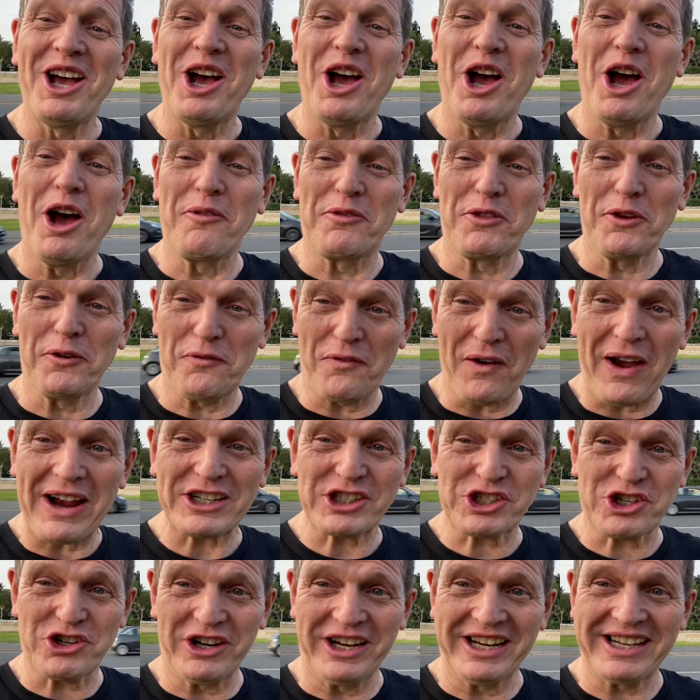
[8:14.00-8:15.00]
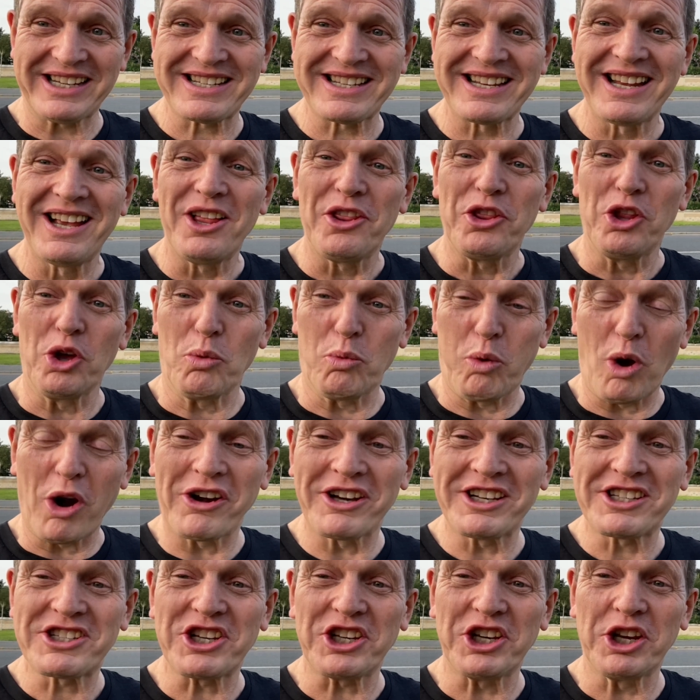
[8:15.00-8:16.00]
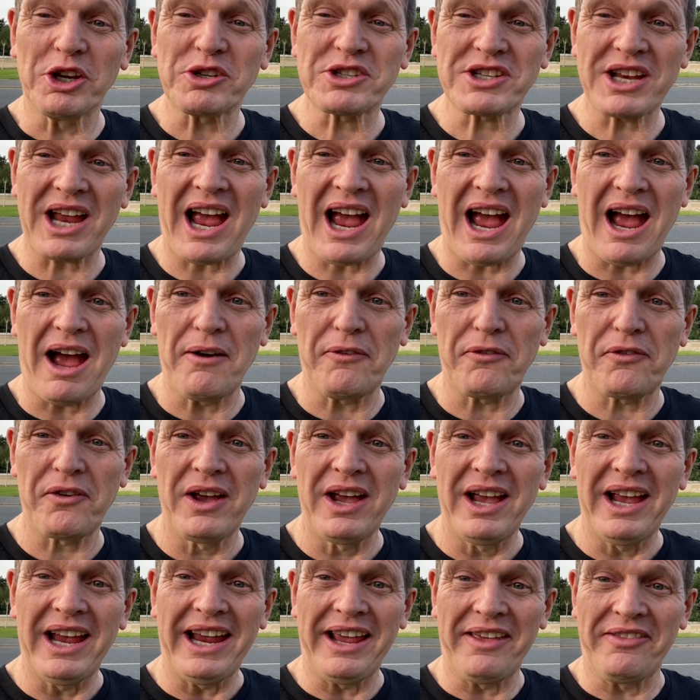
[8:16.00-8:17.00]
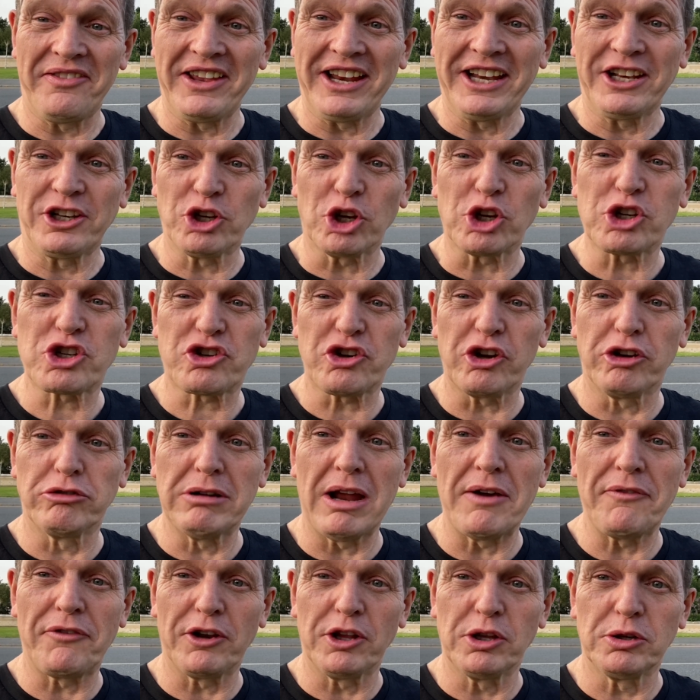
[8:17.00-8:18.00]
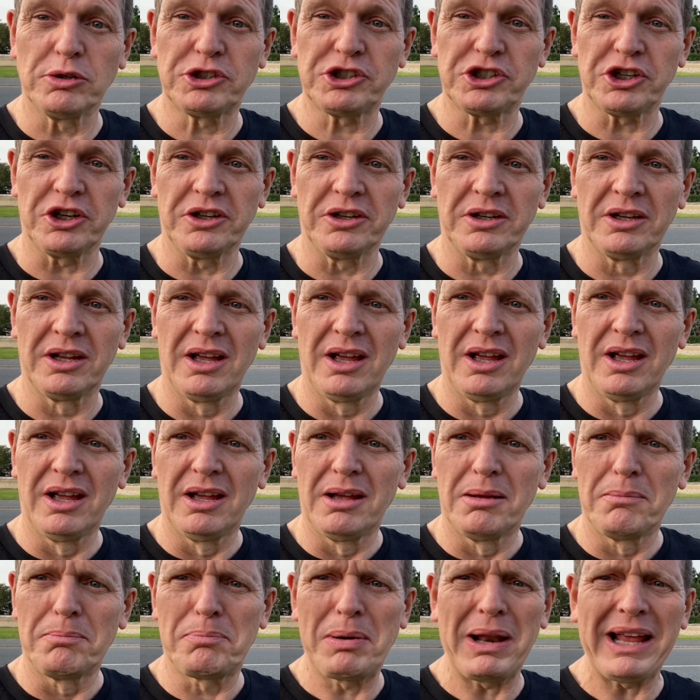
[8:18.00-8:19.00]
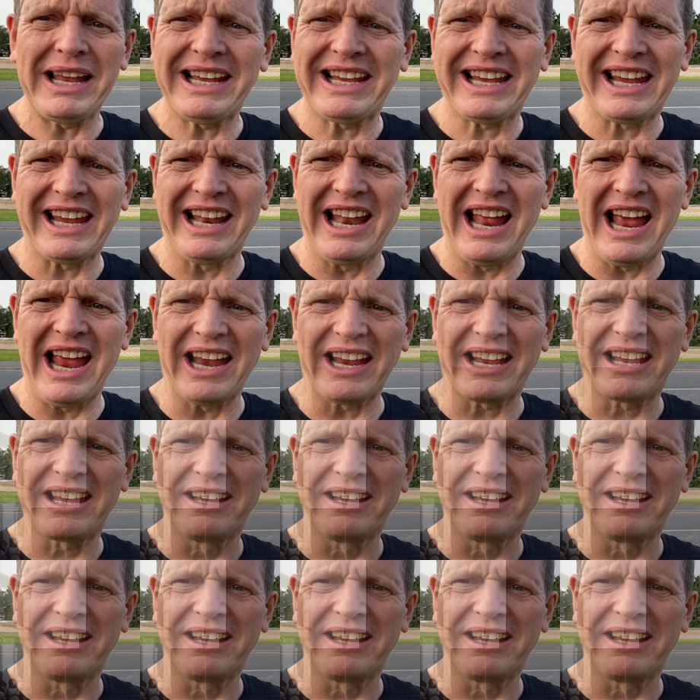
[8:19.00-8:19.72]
of the factories that Warrington used to have in the Industrial Revolution. Blinking heck.